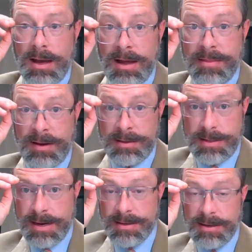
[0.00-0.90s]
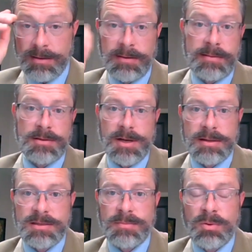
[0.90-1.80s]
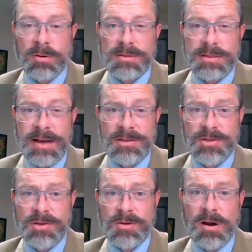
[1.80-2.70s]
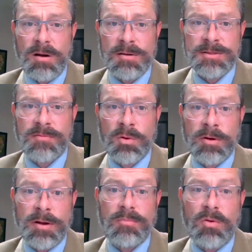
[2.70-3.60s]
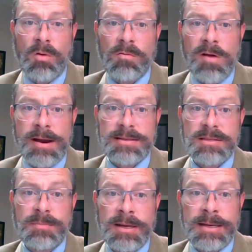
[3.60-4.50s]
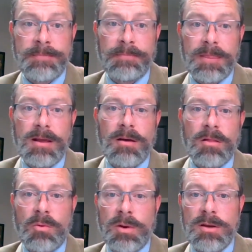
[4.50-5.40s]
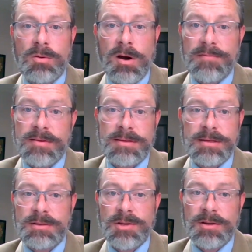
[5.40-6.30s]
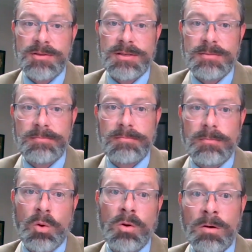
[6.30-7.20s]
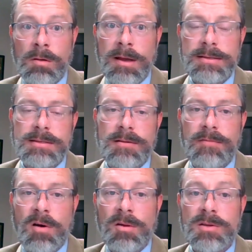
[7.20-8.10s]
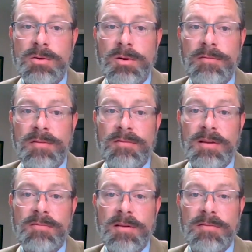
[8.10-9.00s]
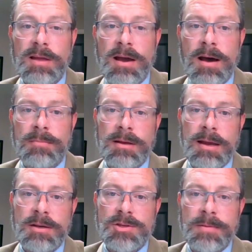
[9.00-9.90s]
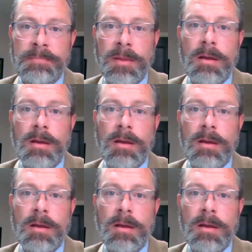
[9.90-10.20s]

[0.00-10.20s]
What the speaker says: I think technically the child support statute calls for a pro rata split, although we do often see judges more or less default to a 50-50 obligation.